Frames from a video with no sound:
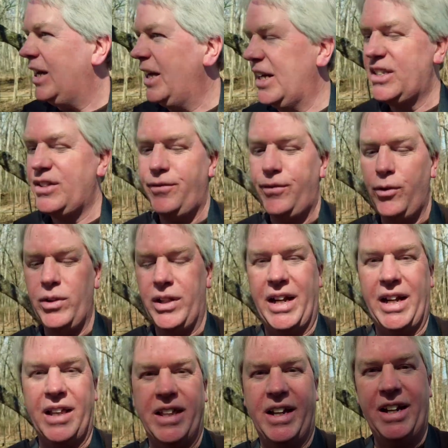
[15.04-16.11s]
it's
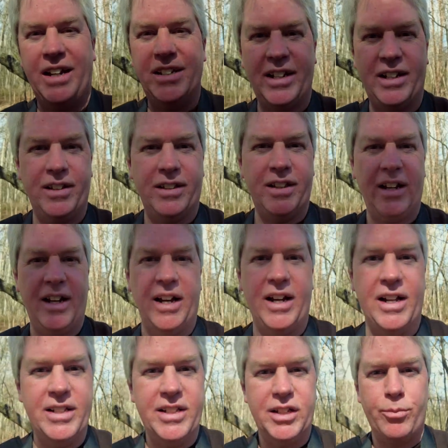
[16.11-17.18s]
fooling things into thinking
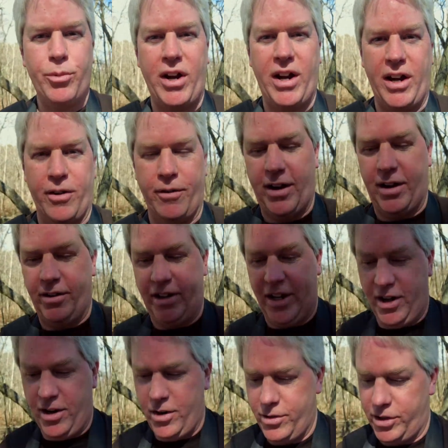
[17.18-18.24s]
it's spring around
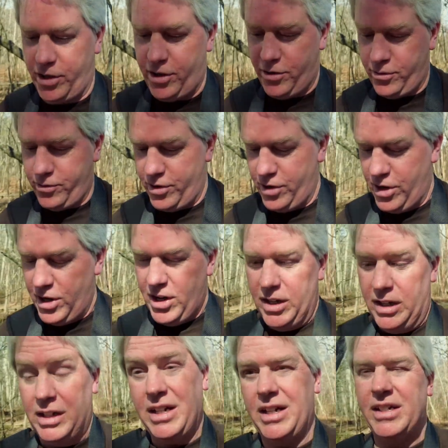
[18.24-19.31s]
here.
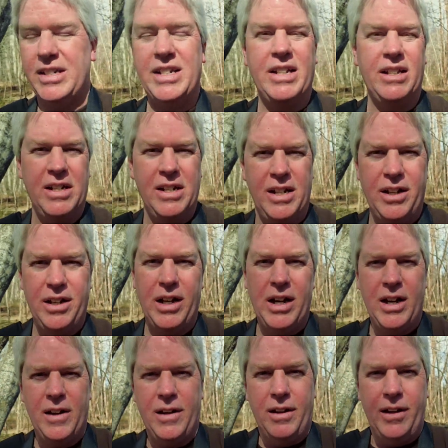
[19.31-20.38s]
And
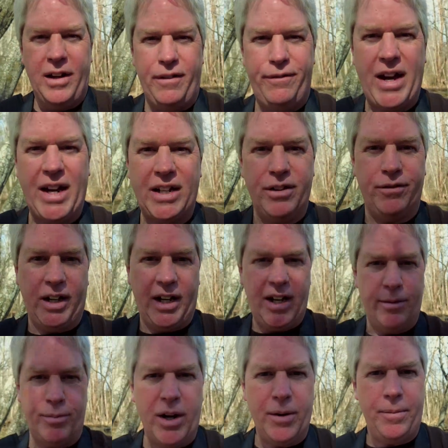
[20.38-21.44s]
effectively,
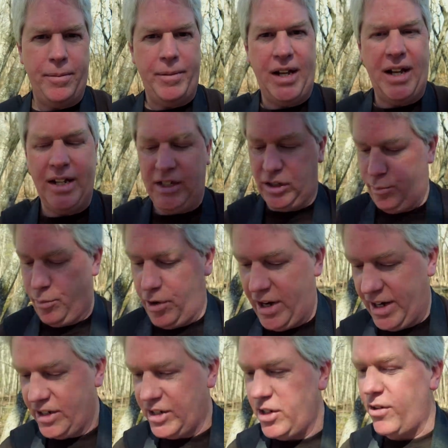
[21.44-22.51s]
it probably is
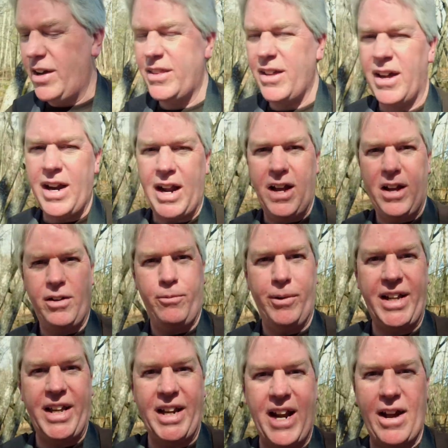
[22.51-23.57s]
spring. So I thought I
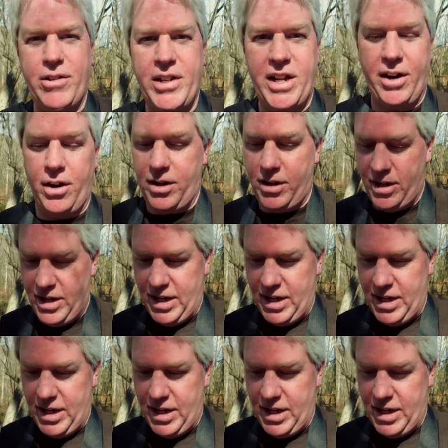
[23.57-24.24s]
would get out here